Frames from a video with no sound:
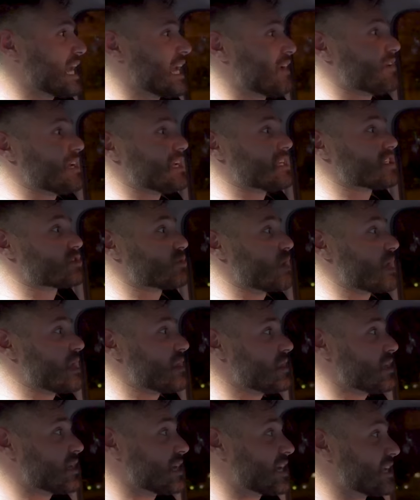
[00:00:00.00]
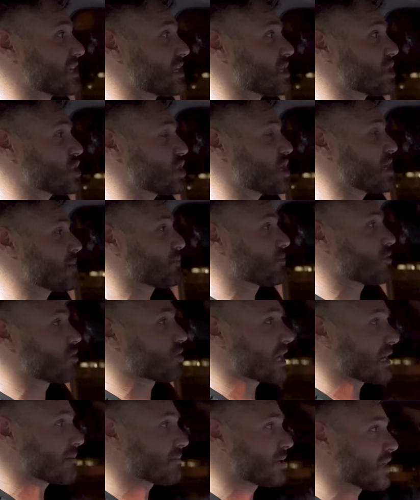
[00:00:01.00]
have a strength and conditioning
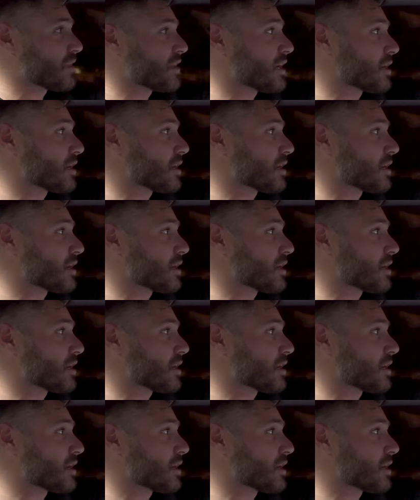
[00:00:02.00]
program on